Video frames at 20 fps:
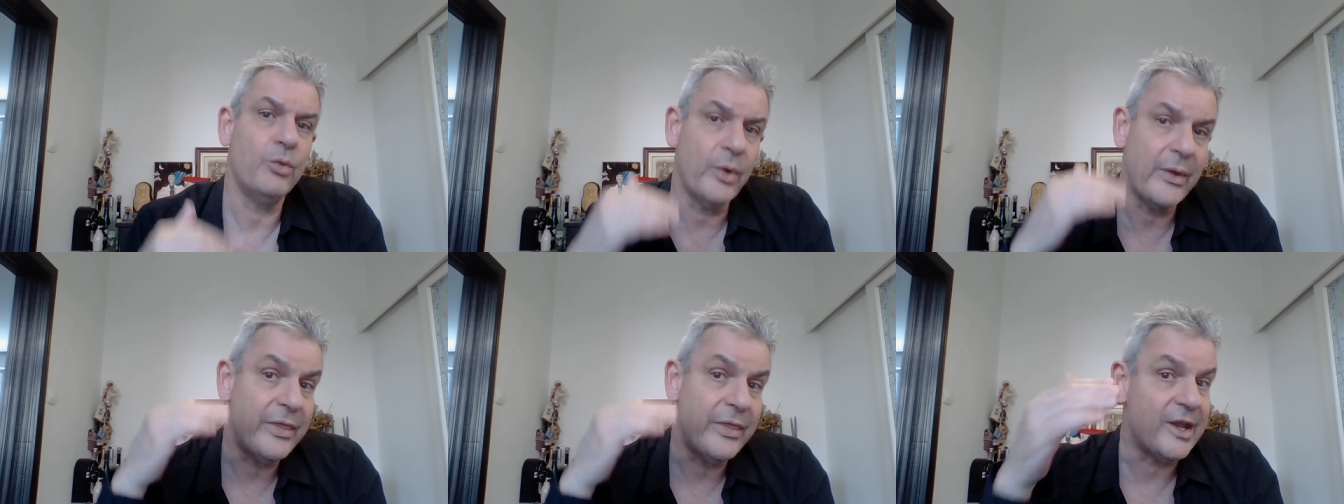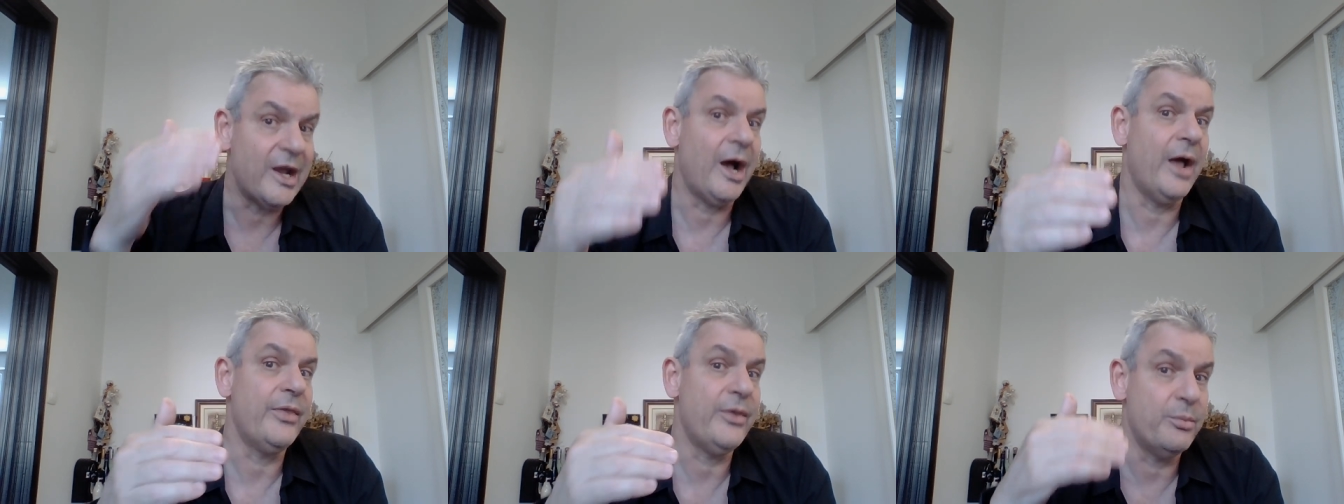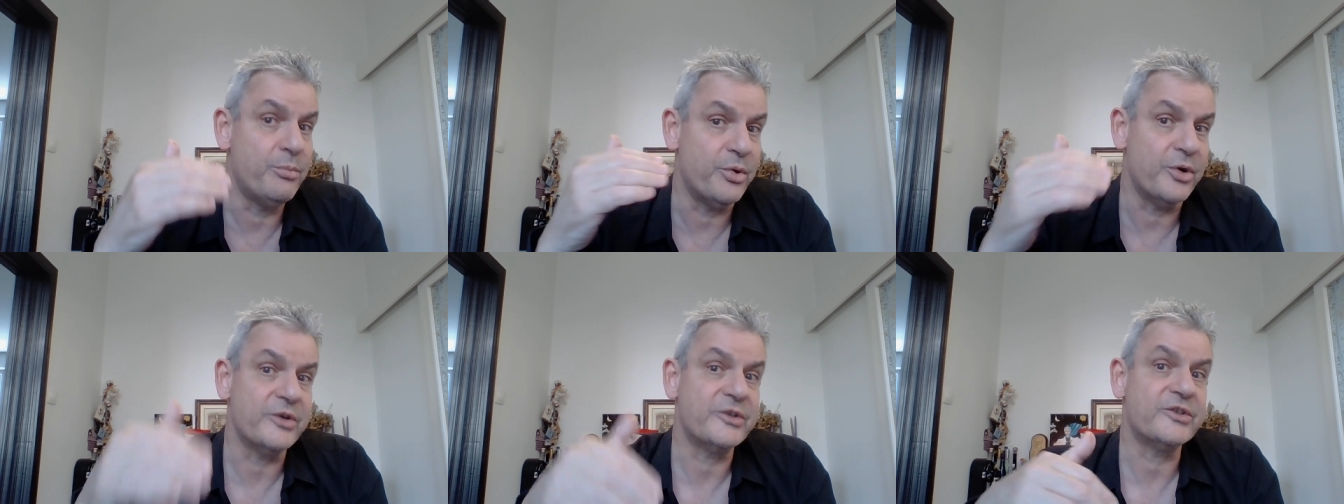when the other
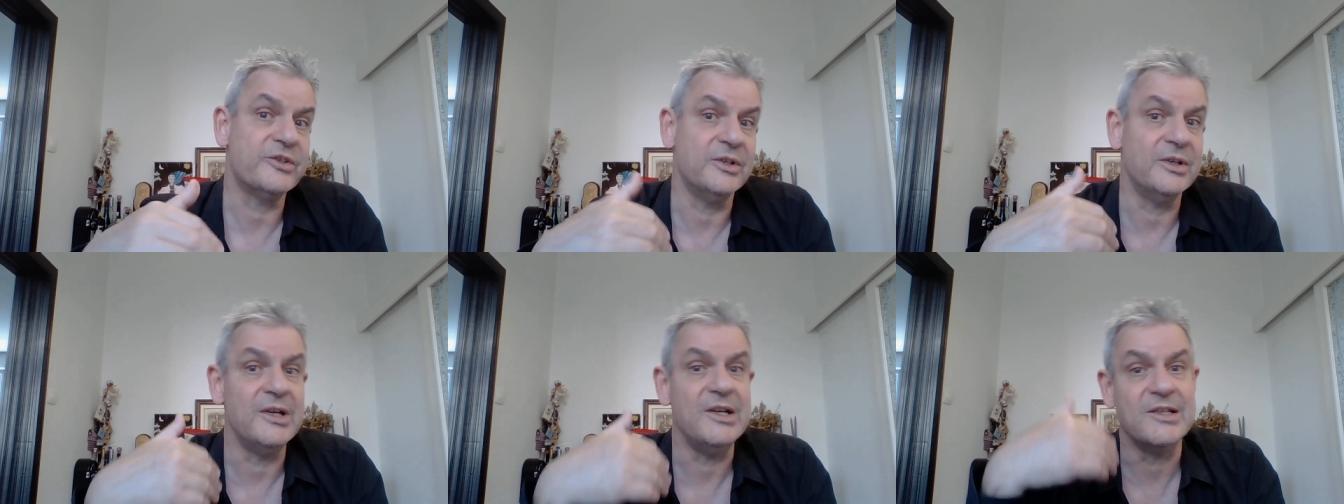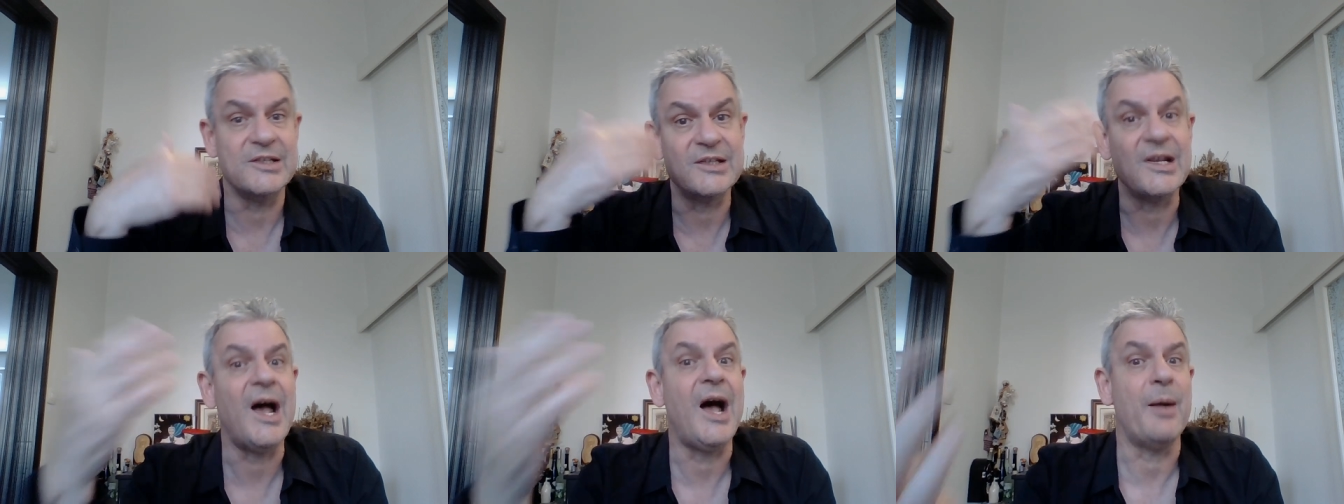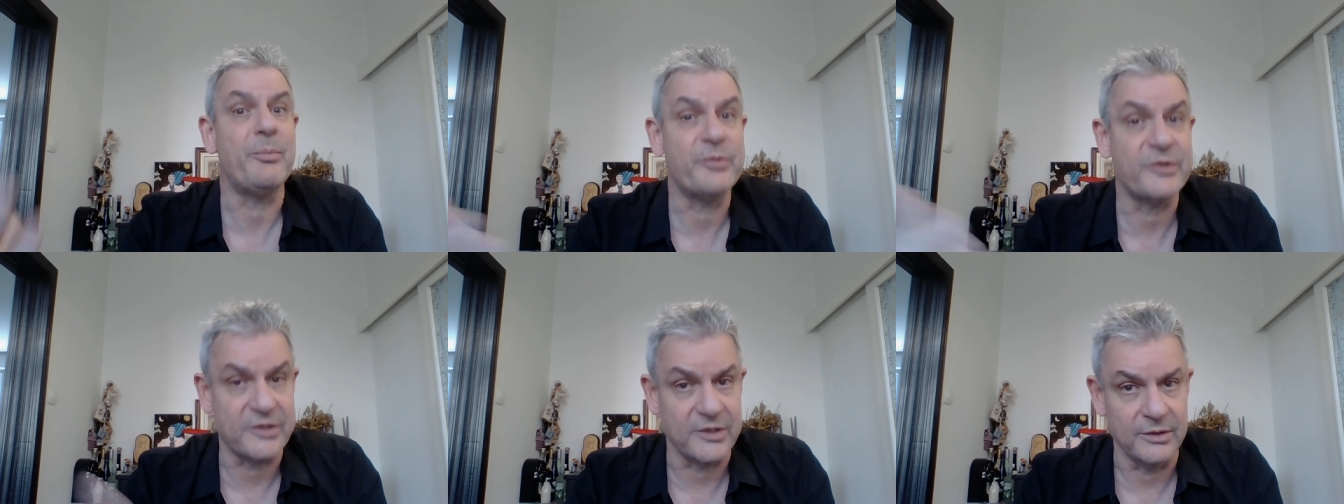person is
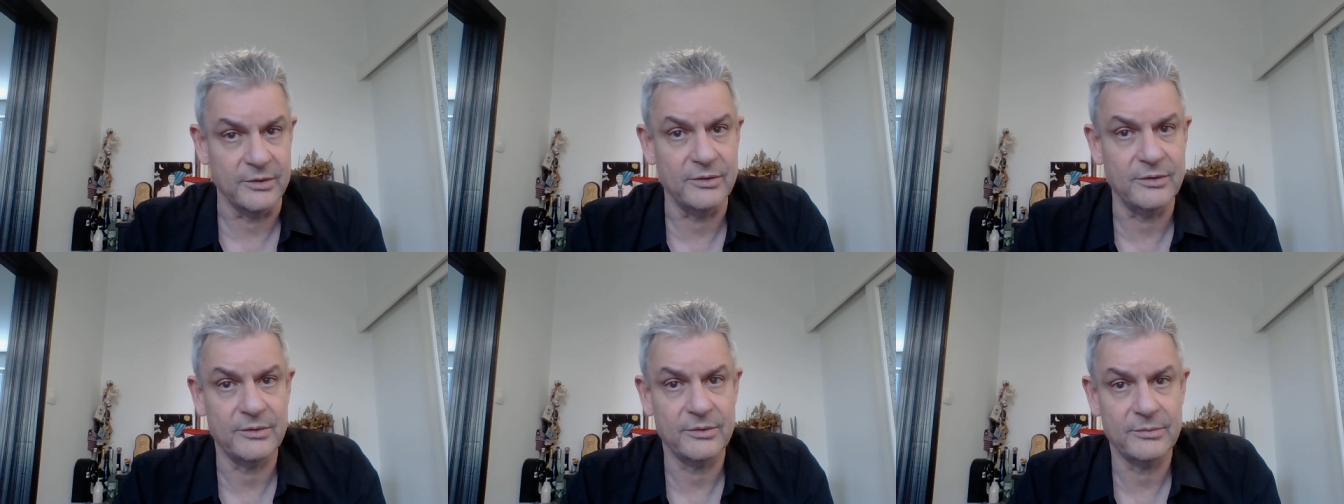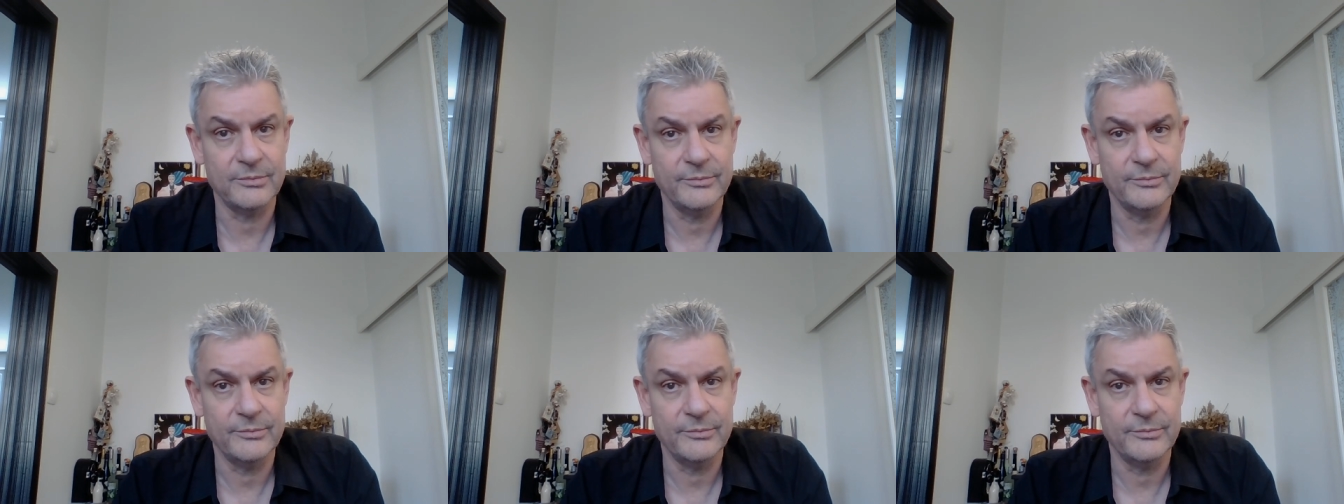absent.